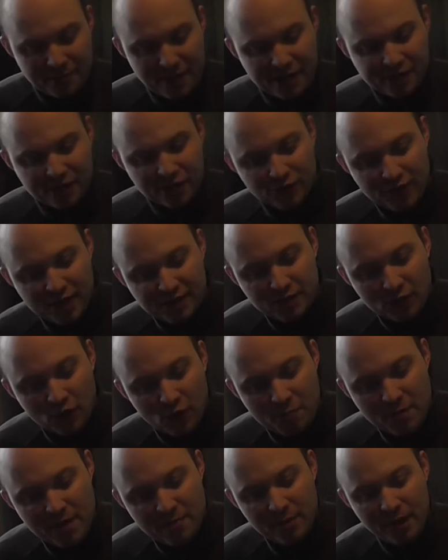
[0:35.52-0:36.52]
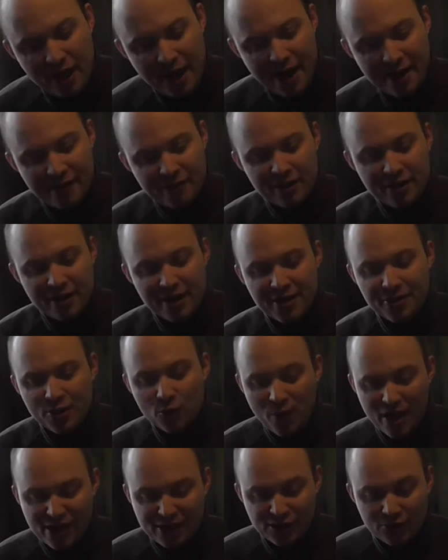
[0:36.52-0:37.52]
the basic rights all people have in
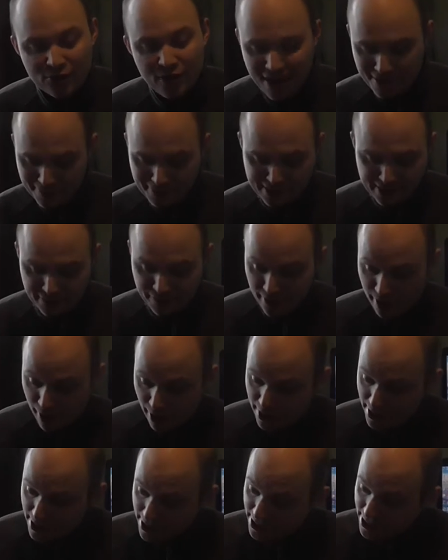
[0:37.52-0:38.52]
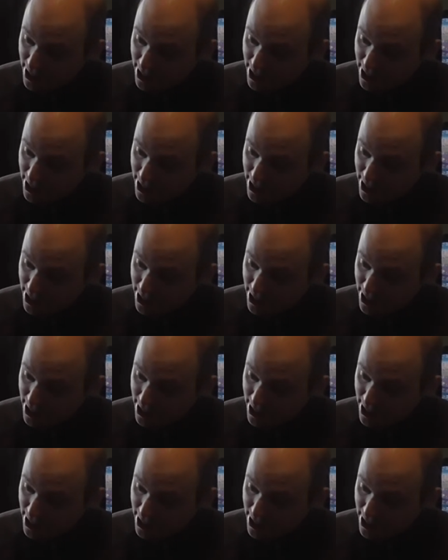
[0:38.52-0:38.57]
the Western Hemisphere.